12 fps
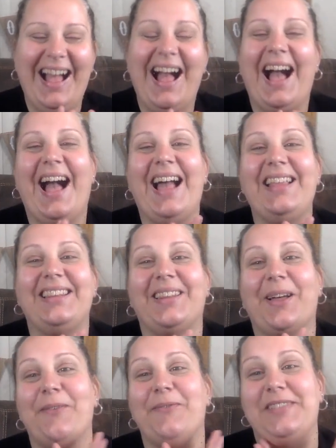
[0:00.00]
I
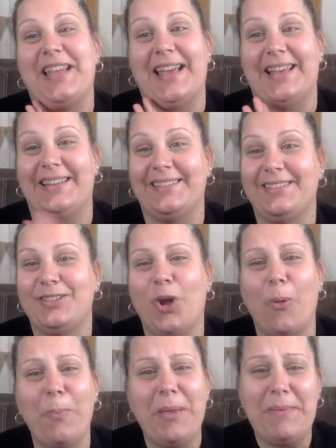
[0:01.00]
love Dan.
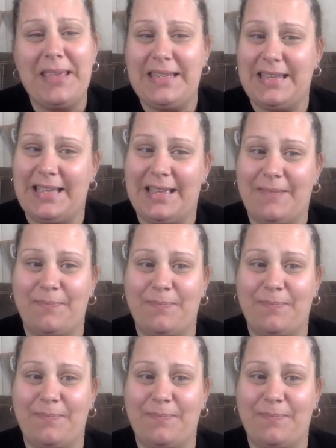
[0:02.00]
Don't be mean to him.